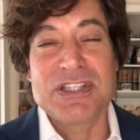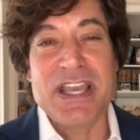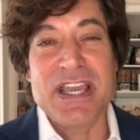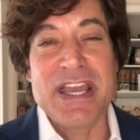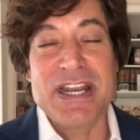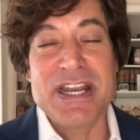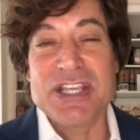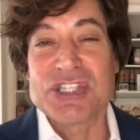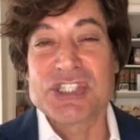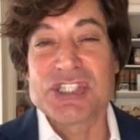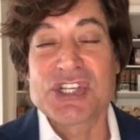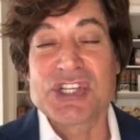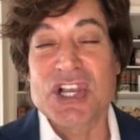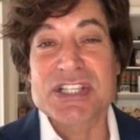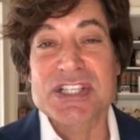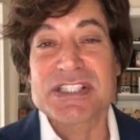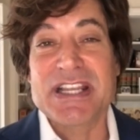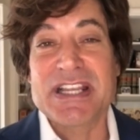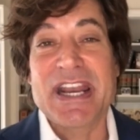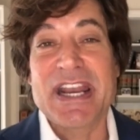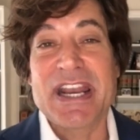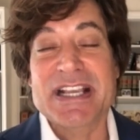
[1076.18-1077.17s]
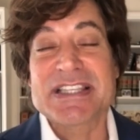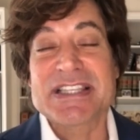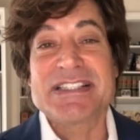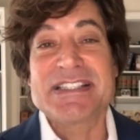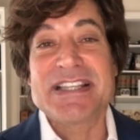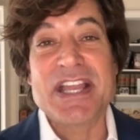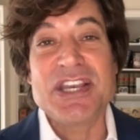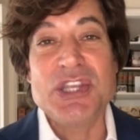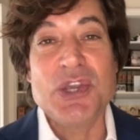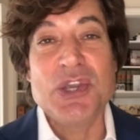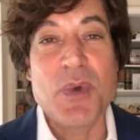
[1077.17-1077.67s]
it is just an
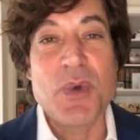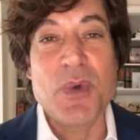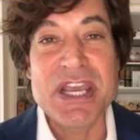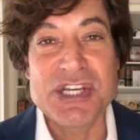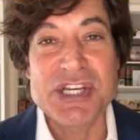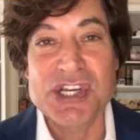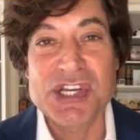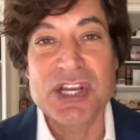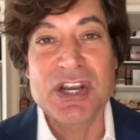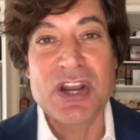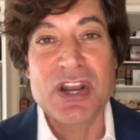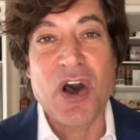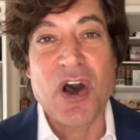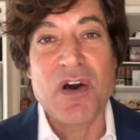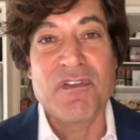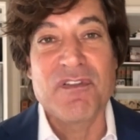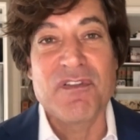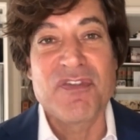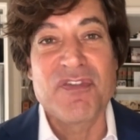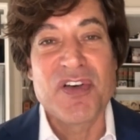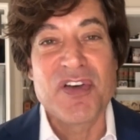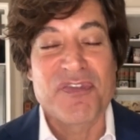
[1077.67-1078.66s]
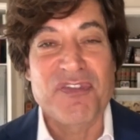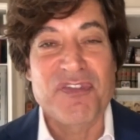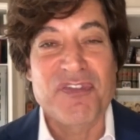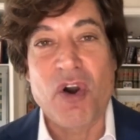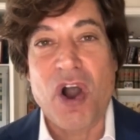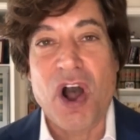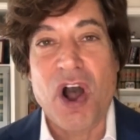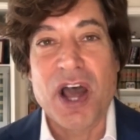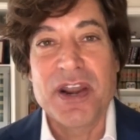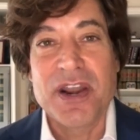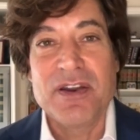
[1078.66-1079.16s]
extenuation of the
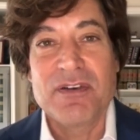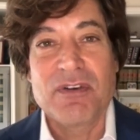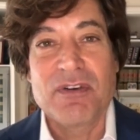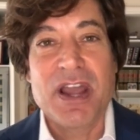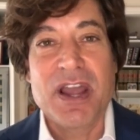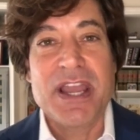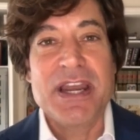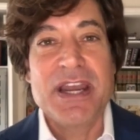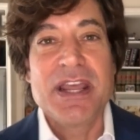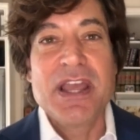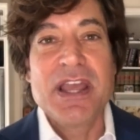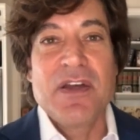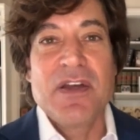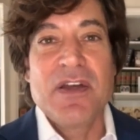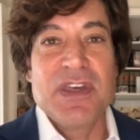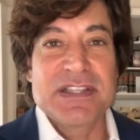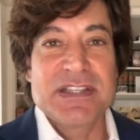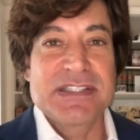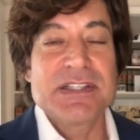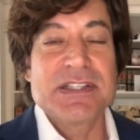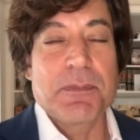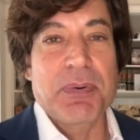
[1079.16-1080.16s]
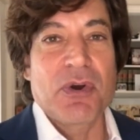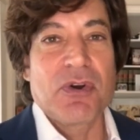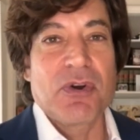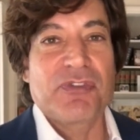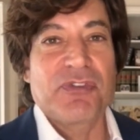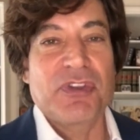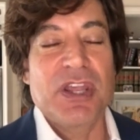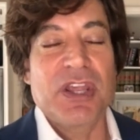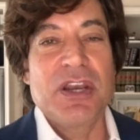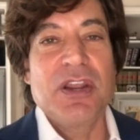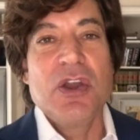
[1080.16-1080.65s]
fraud, right? This is a
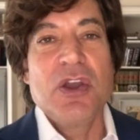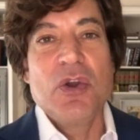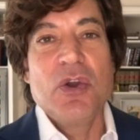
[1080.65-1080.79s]
person